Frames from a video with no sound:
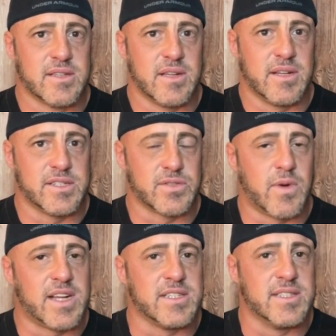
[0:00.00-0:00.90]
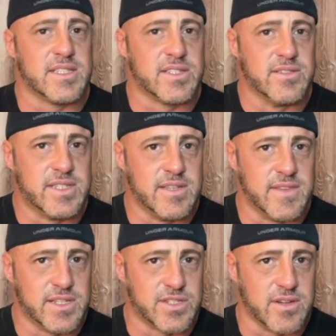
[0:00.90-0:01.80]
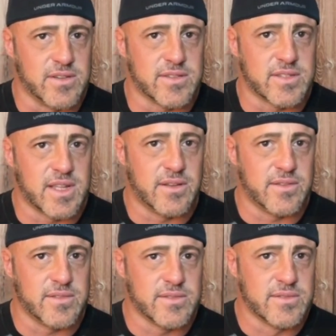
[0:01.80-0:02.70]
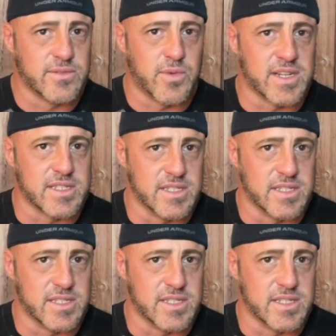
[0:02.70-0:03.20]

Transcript: Uh, just watching these two T V shows, I don't, or watching